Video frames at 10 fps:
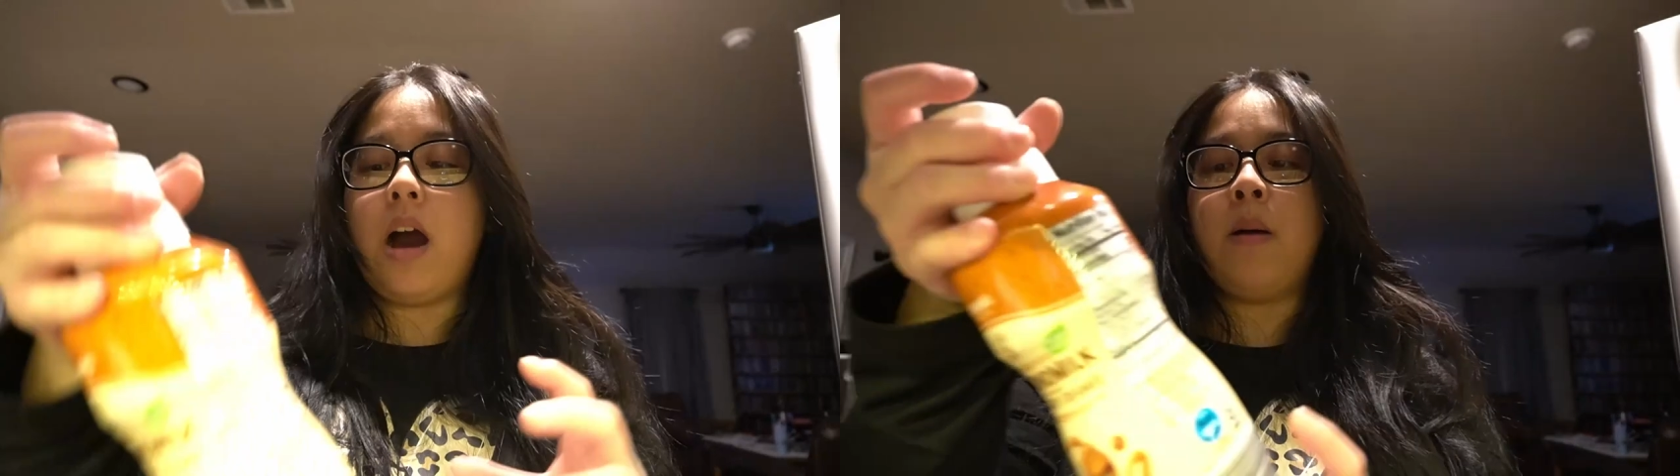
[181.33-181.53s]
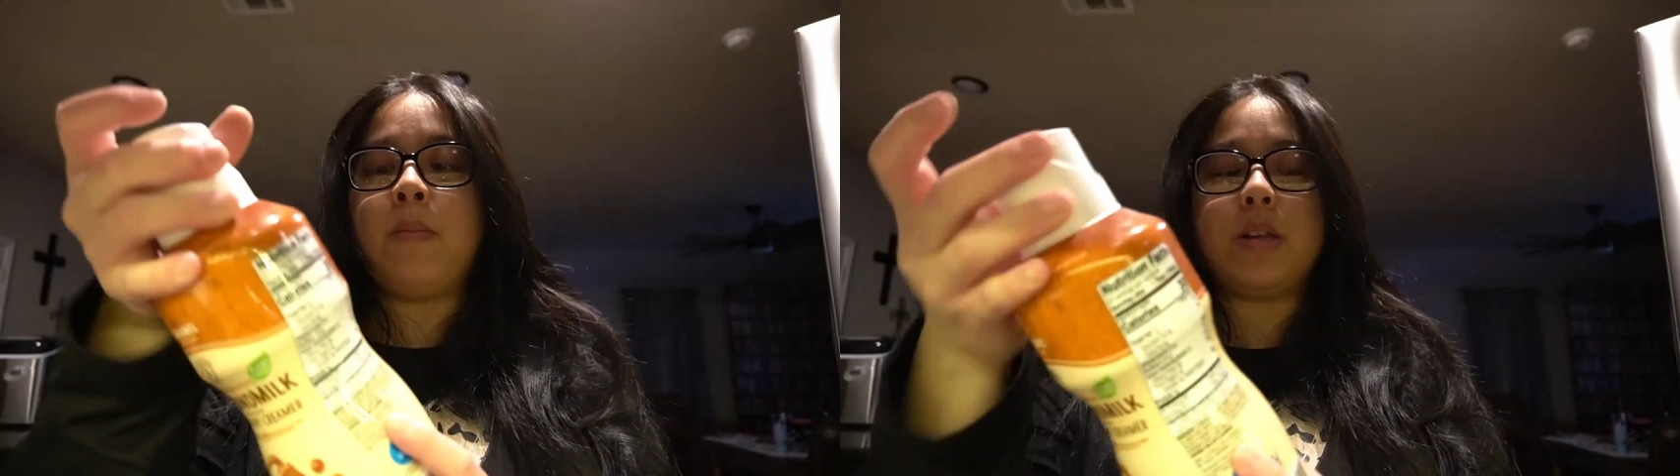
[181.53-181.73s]

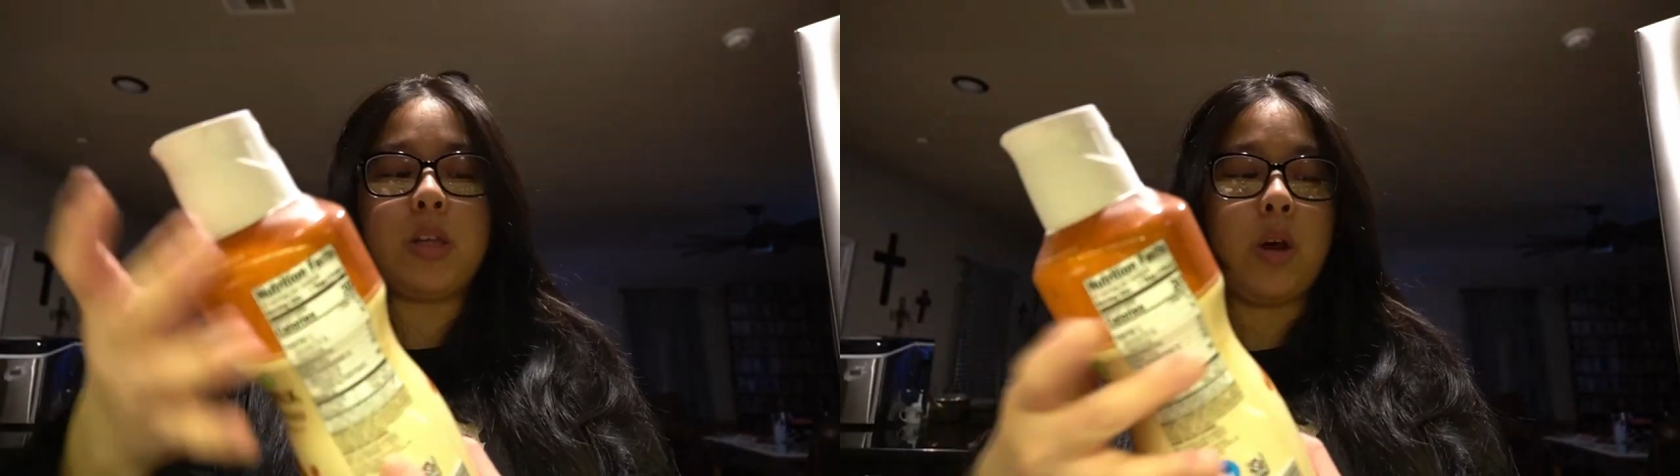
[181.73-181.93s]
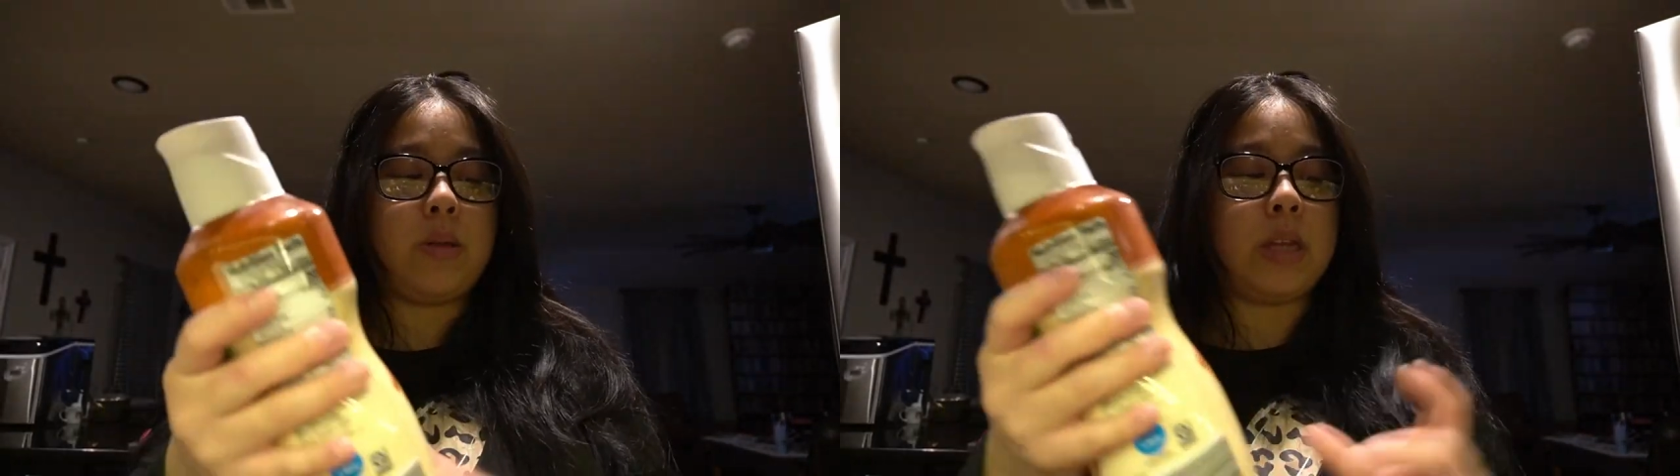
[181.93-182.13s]
Um,
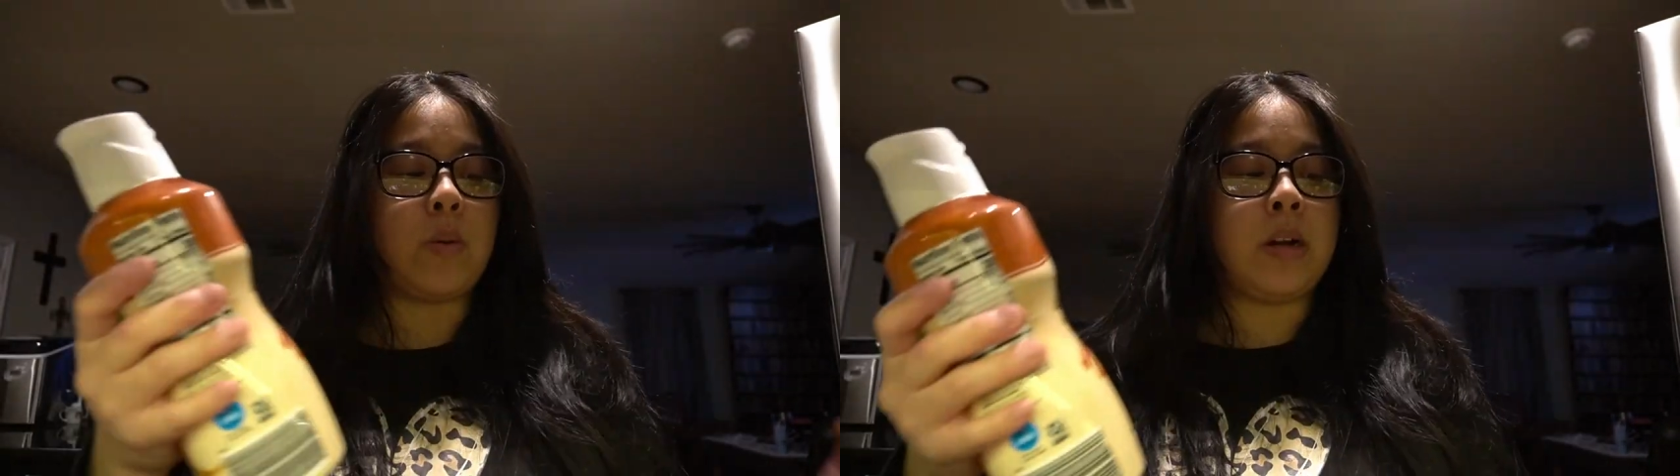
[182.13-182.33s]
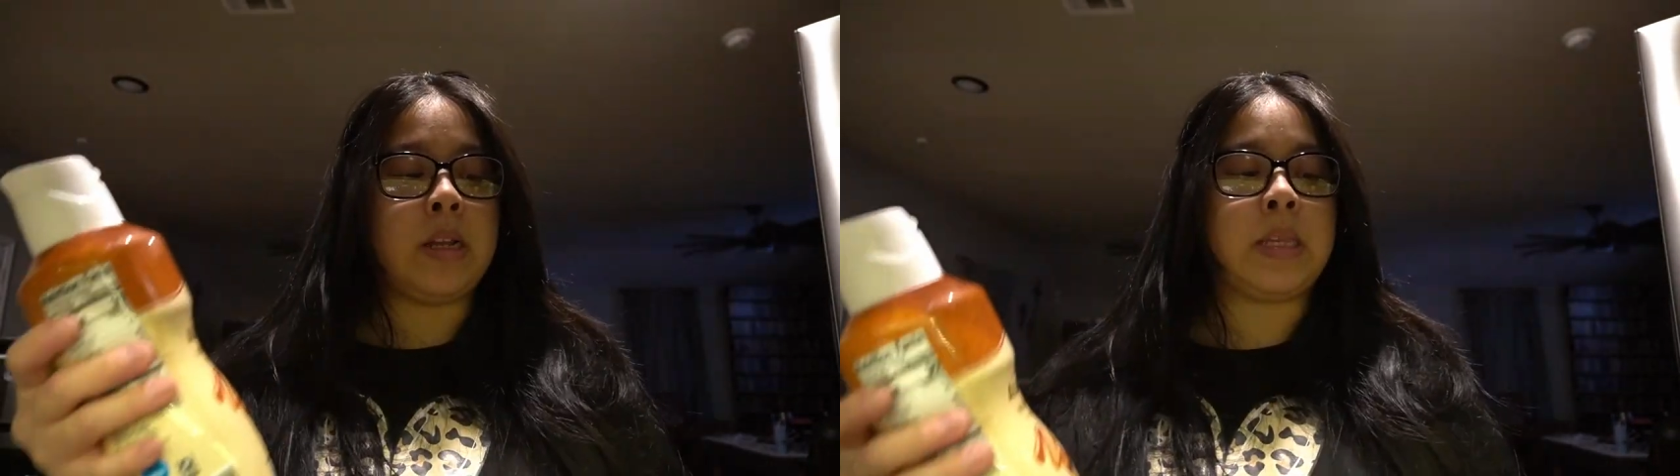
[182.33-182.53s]
so this
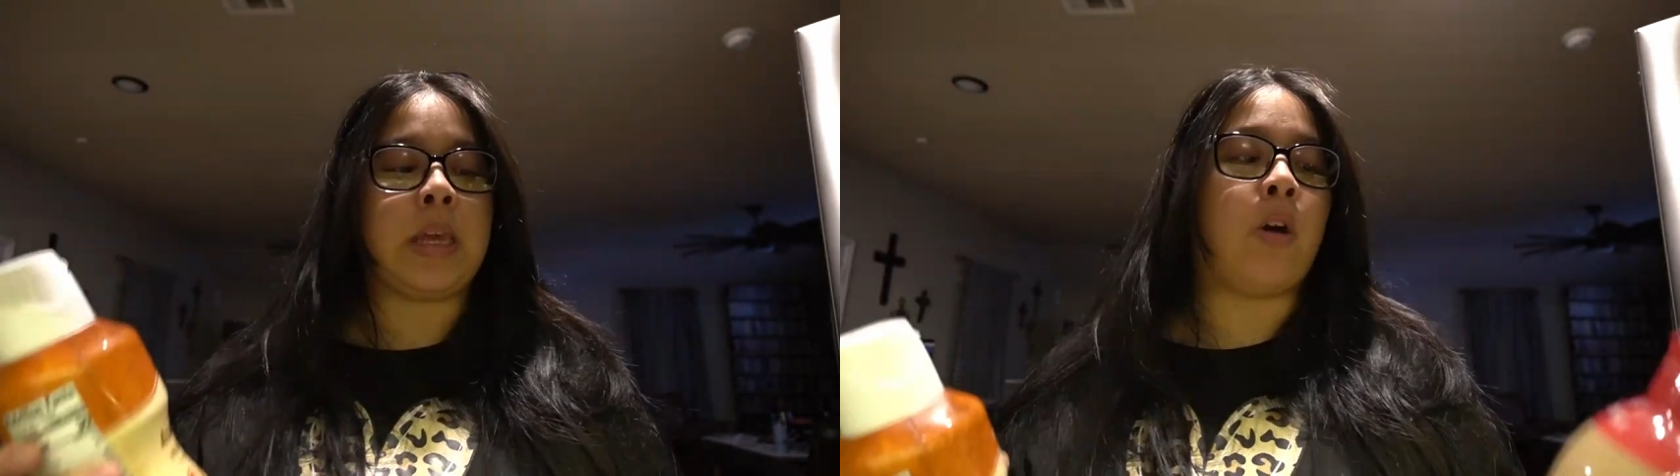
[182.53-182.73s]
one is the